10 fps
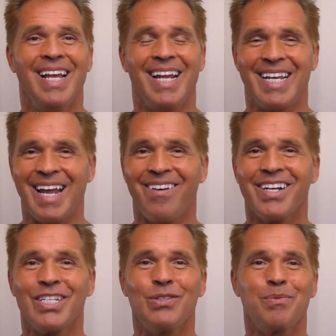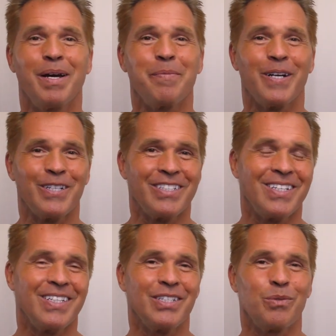and now I use my
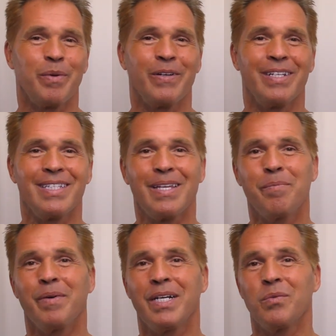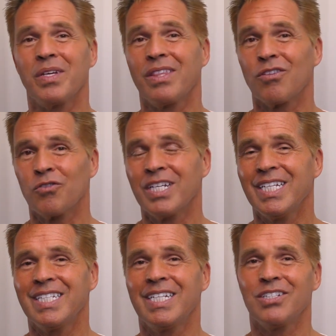personal experience combined with
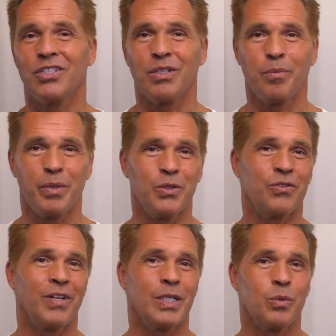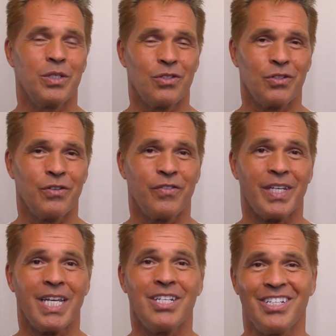three additional postgraduate
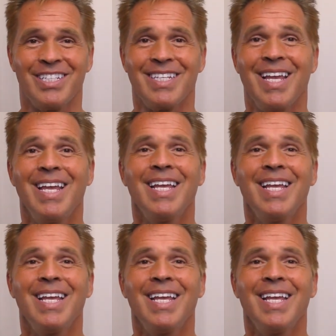certifications